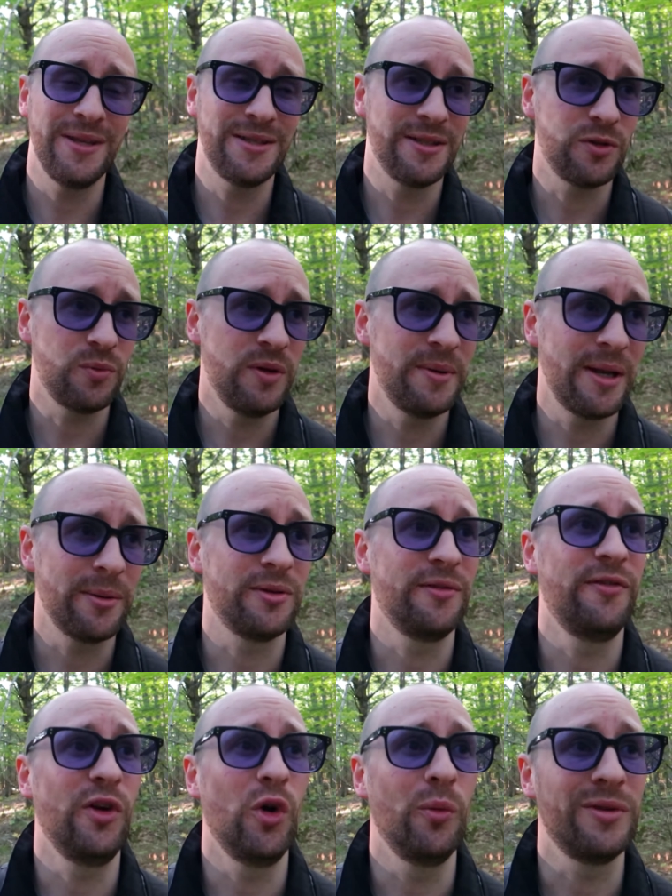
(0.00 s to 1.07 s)
business we've been able to
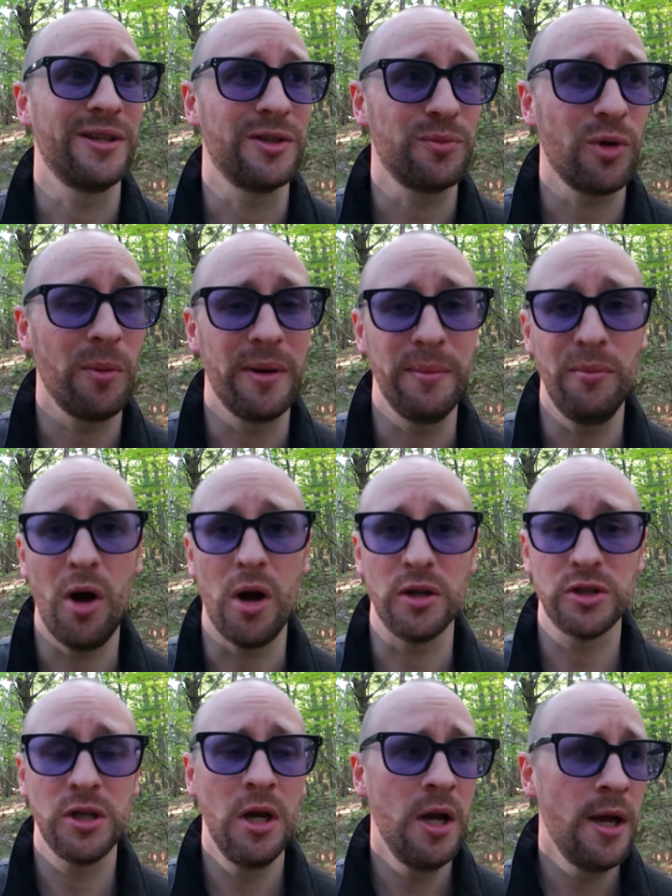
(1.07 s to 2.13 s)
film since probably
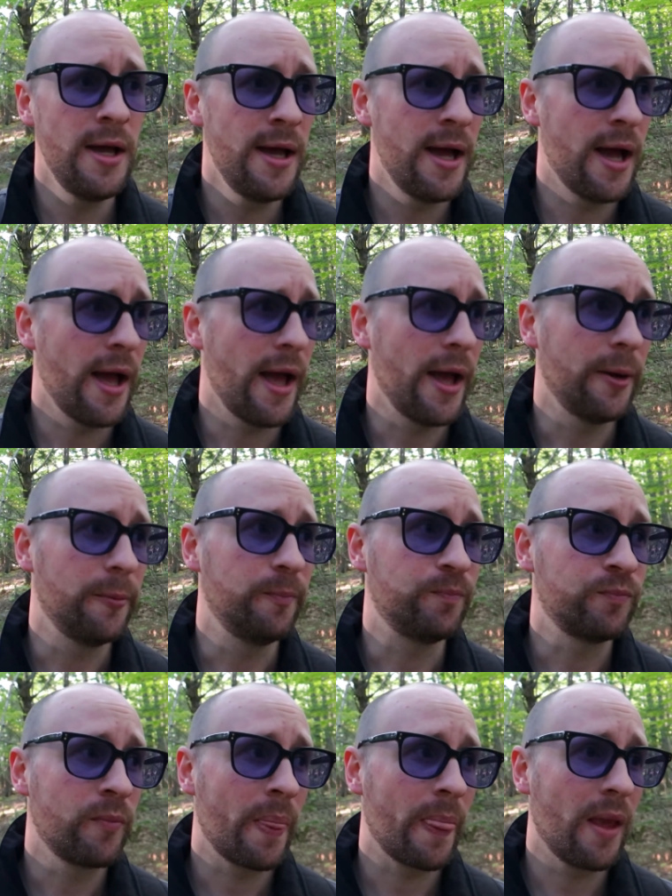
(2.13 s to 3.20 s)
March,
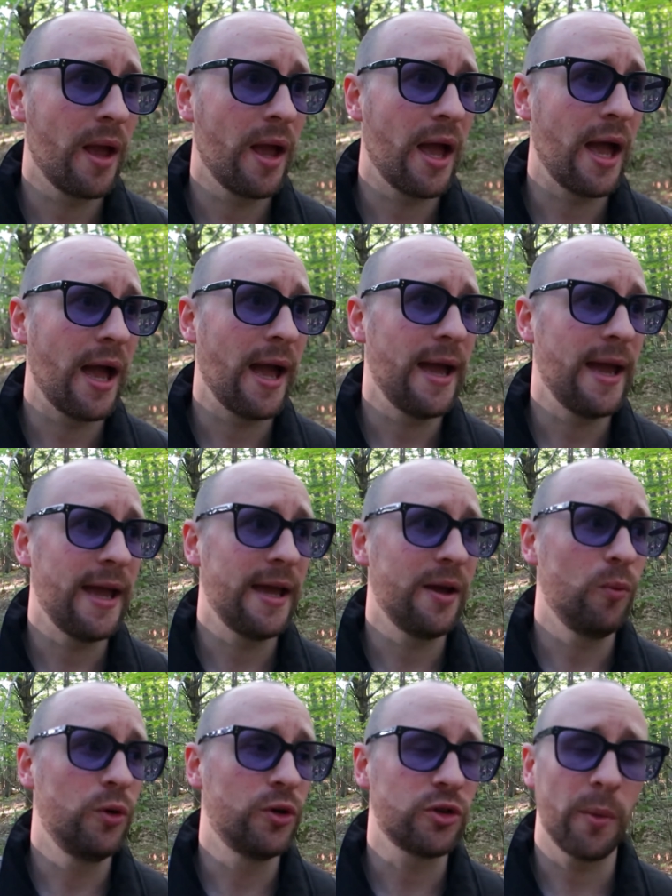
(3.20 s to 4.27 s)
um,
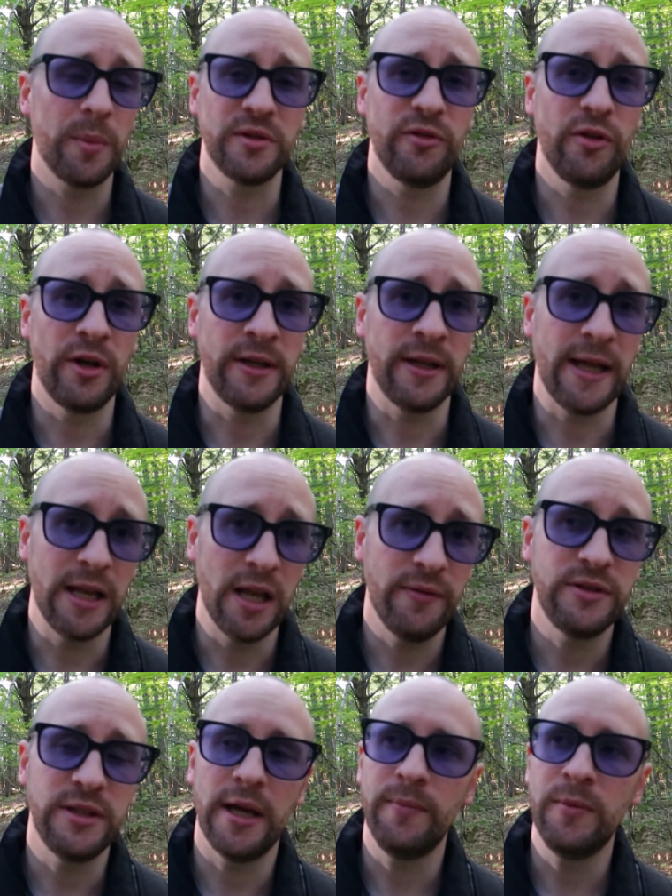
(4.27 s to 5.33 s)
was so much fun and I
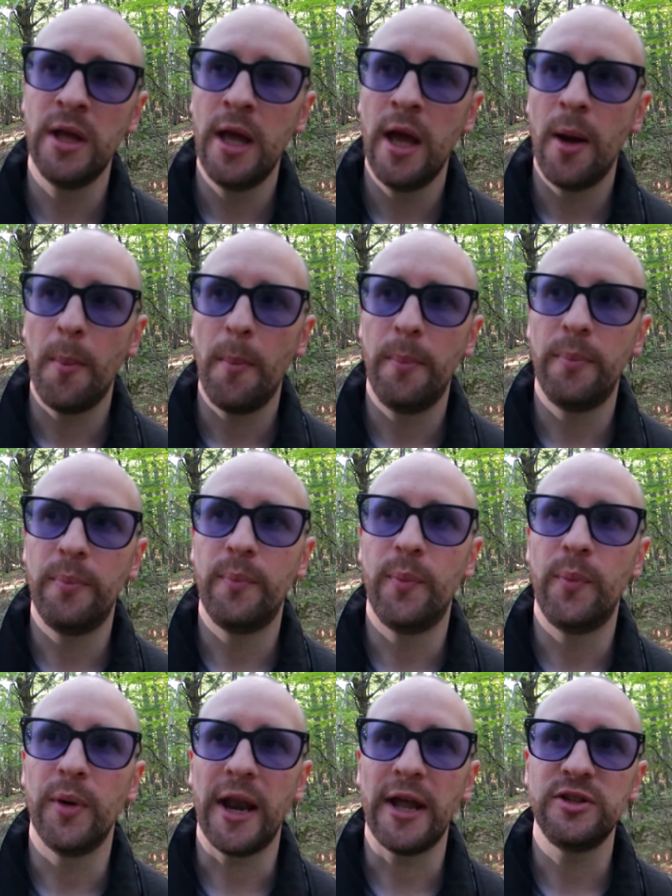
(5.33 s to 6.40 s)
loved it. But